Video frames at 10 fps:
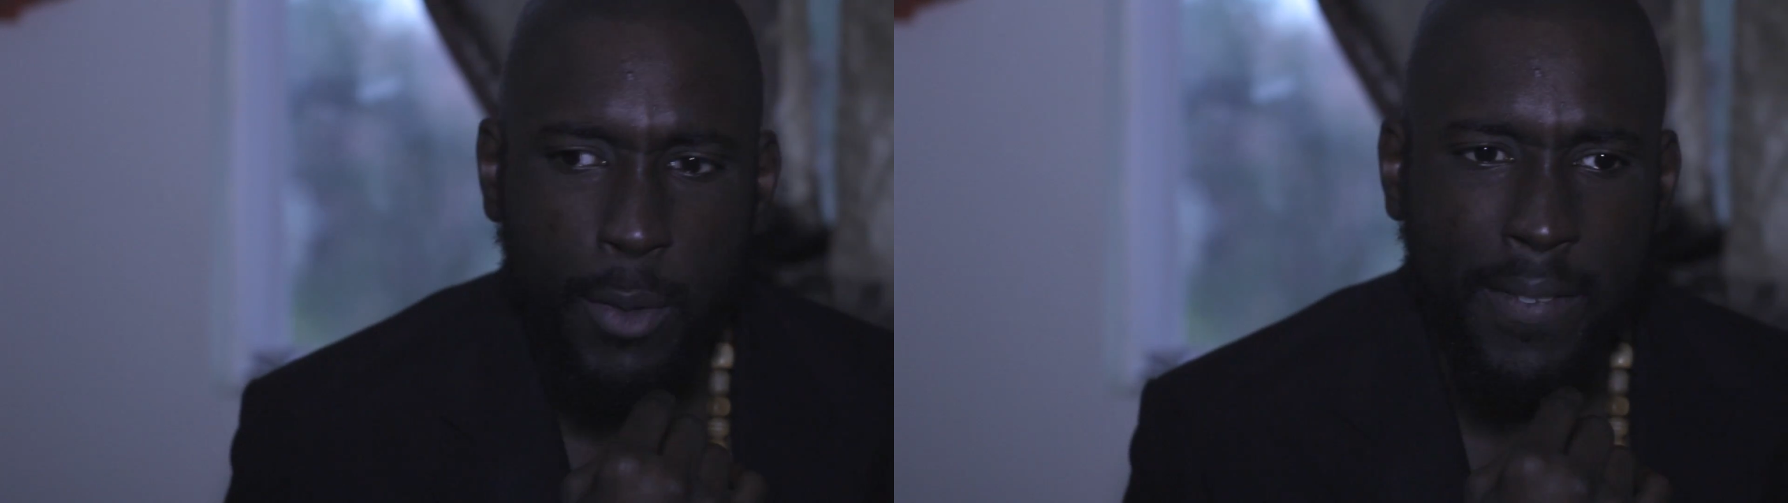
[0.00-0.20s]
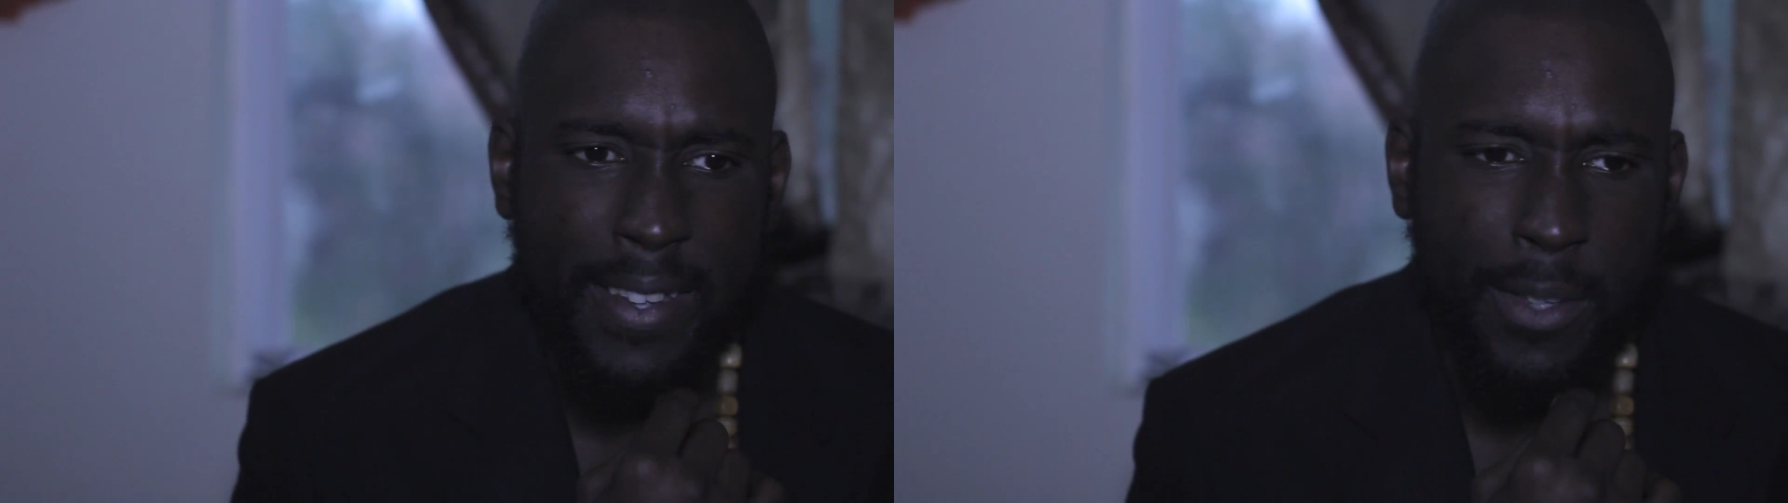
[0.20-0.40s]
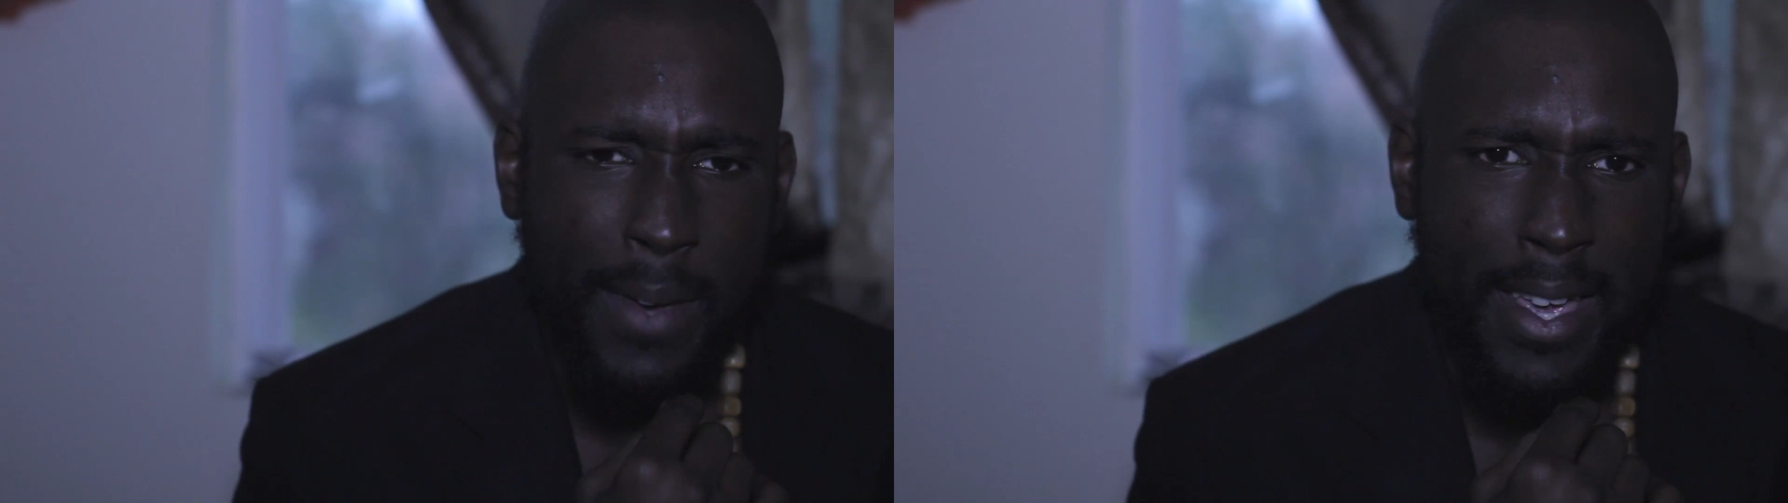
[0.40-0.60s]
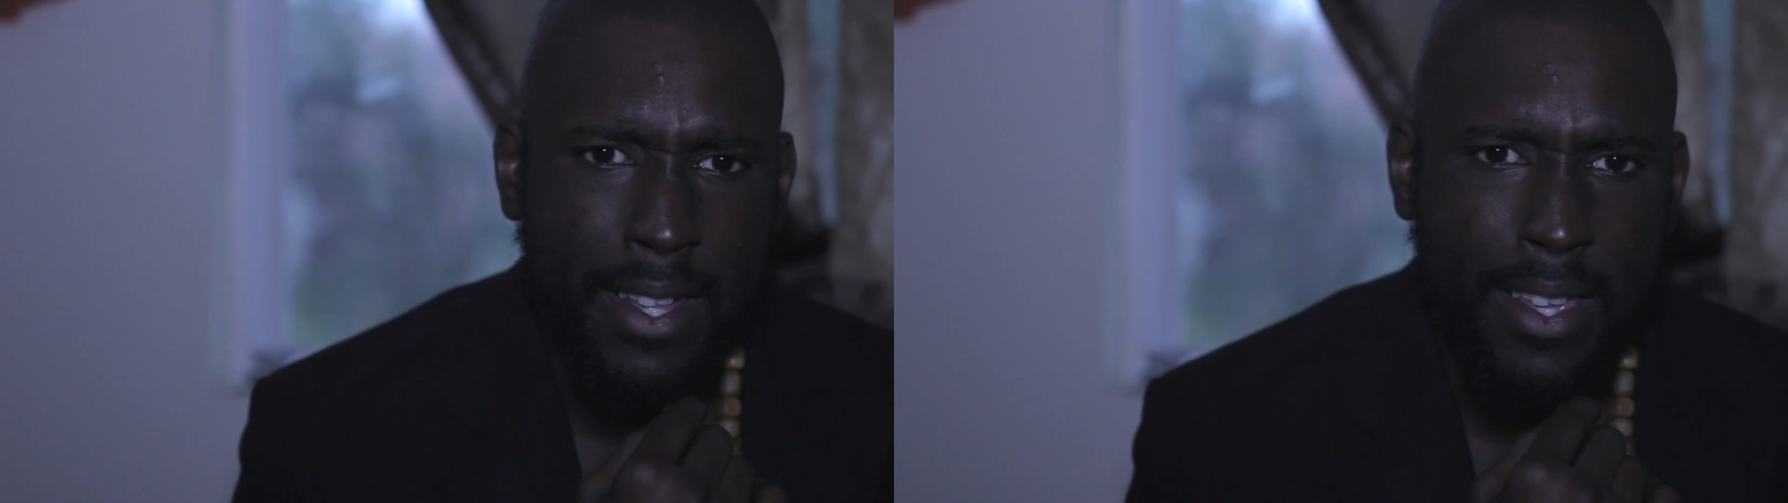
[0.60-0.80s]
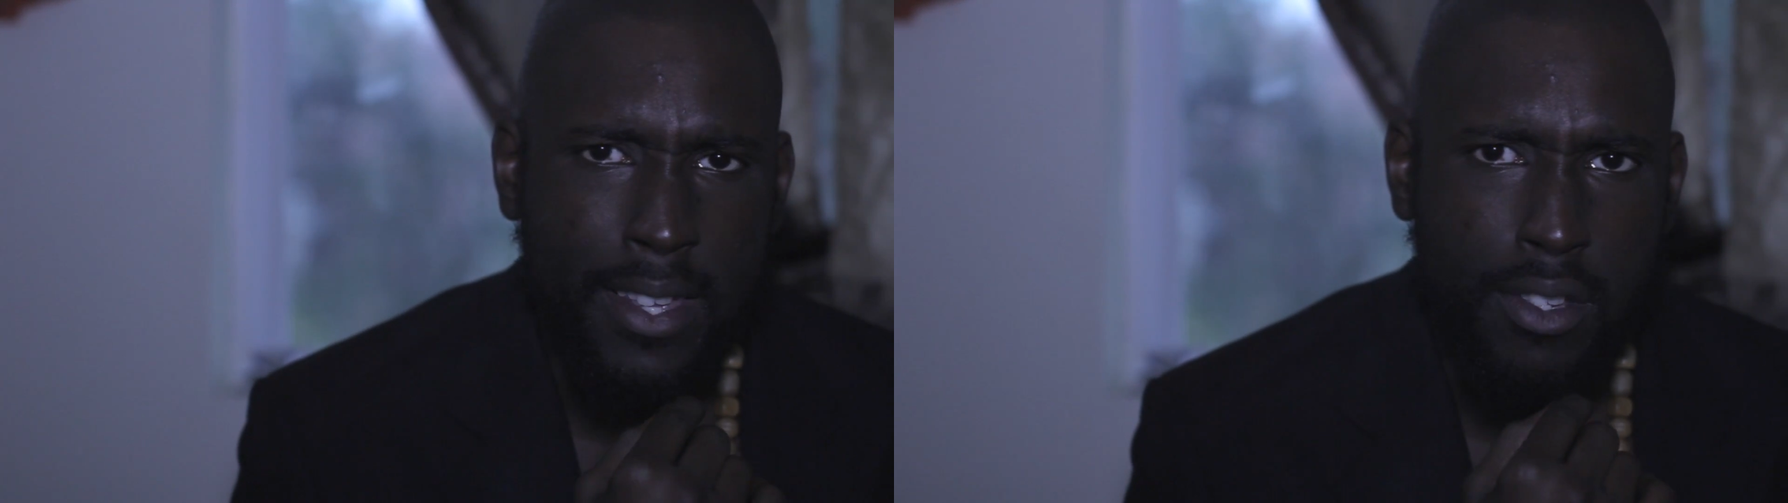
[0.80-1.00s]

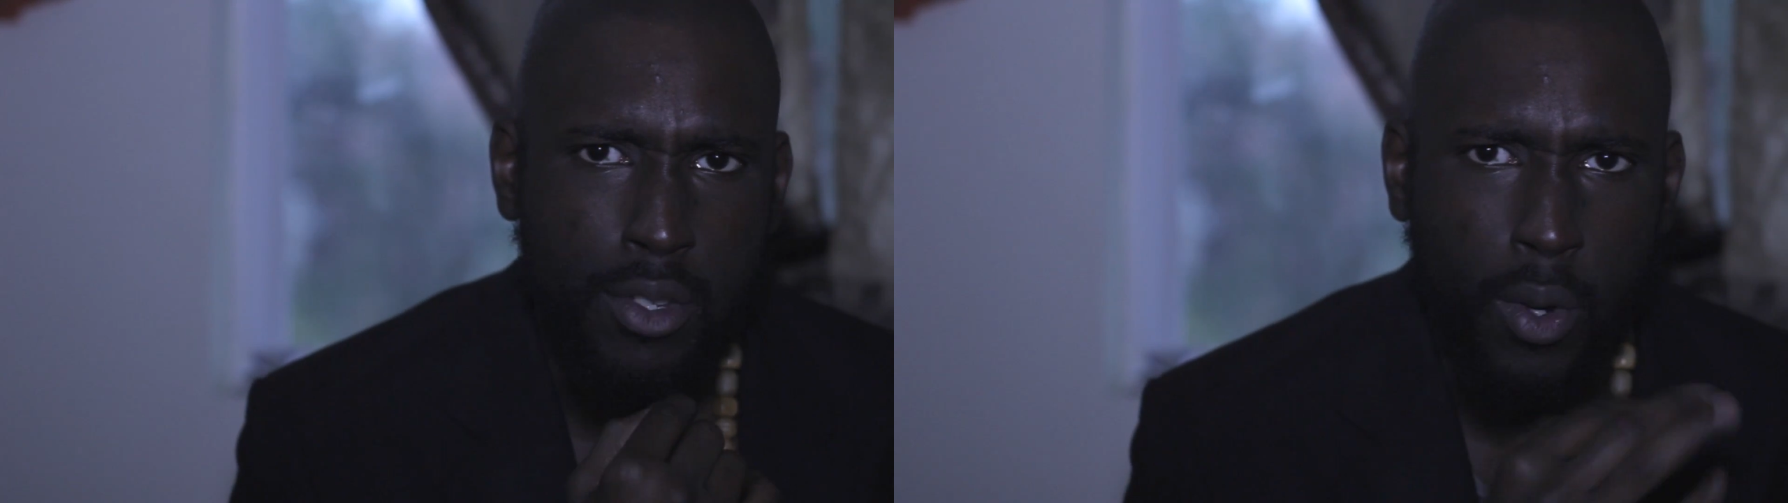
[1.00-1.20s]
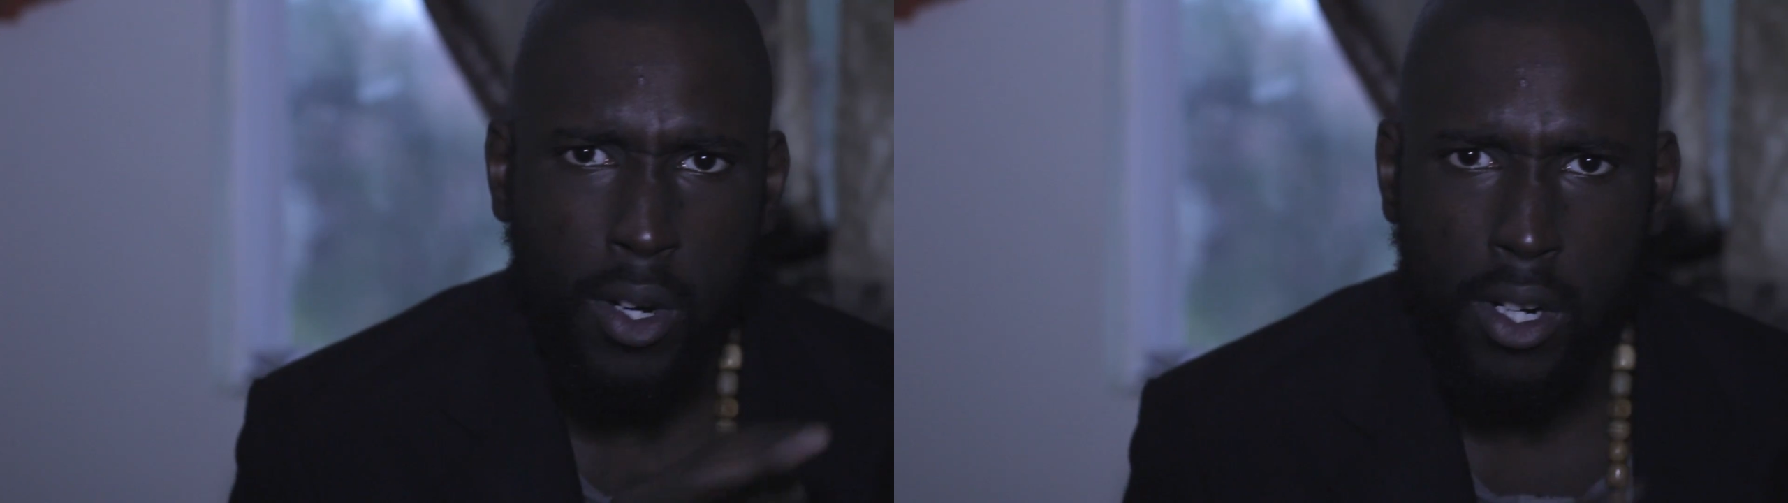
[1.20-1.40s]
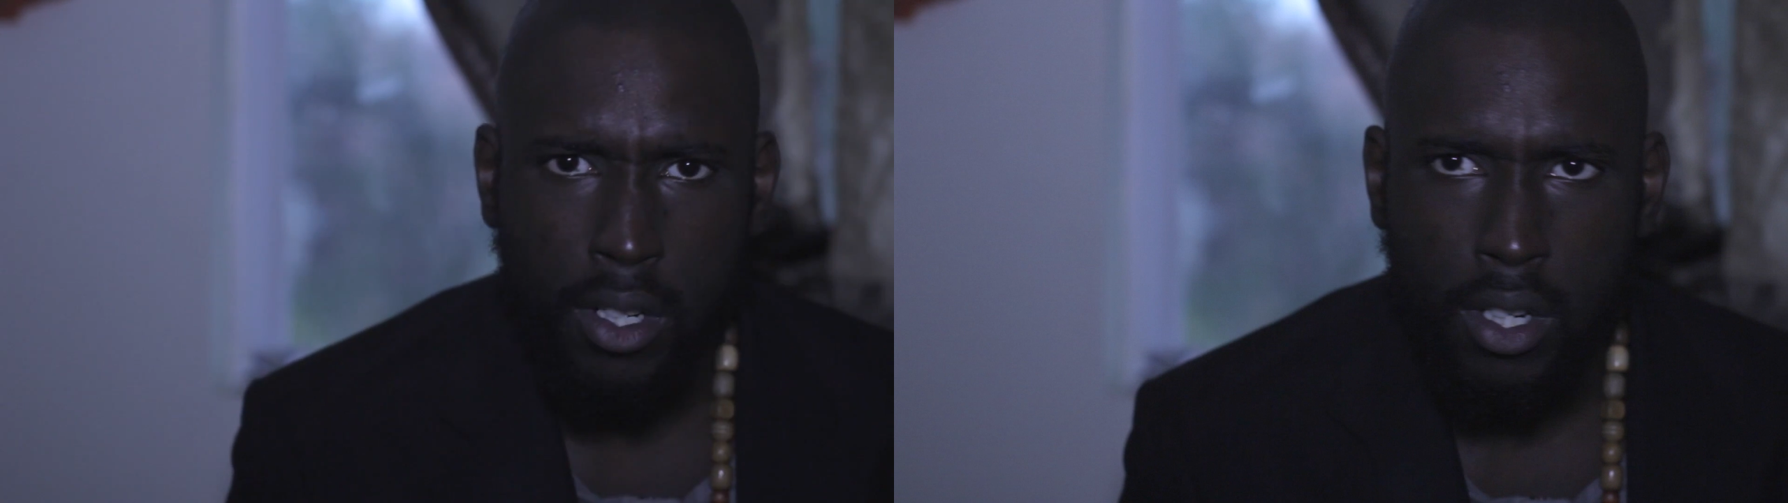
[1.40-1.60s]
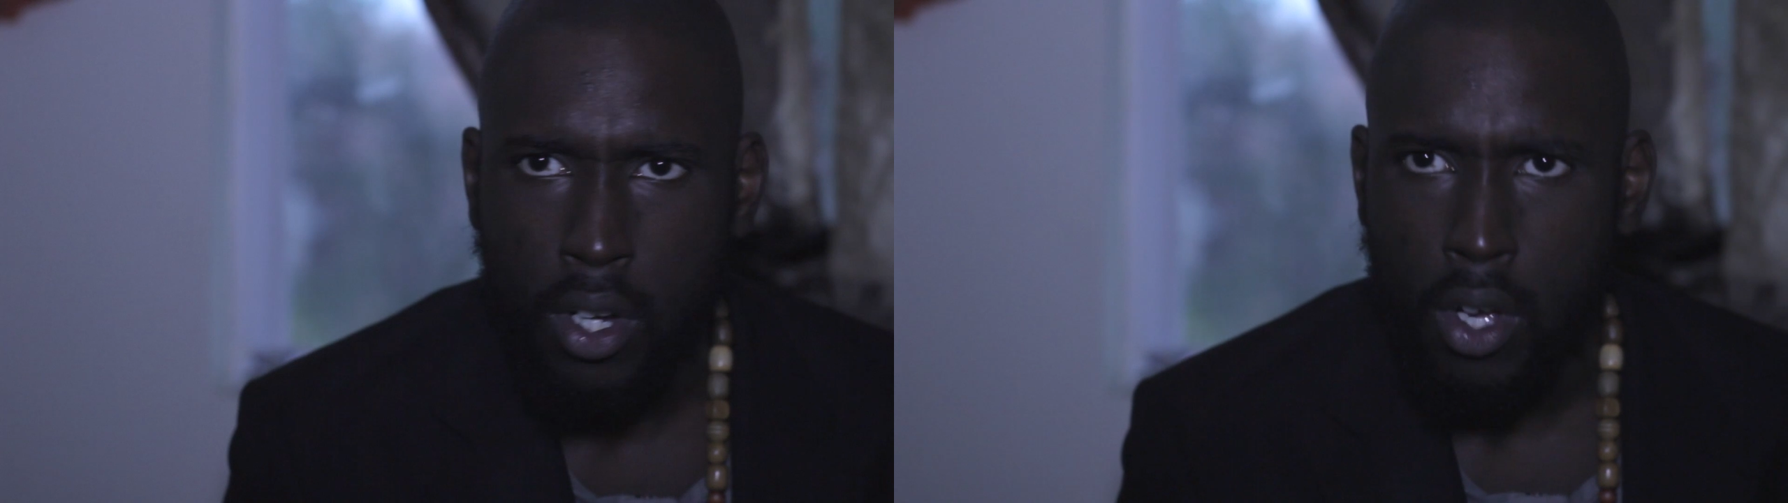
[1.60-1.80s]
is, or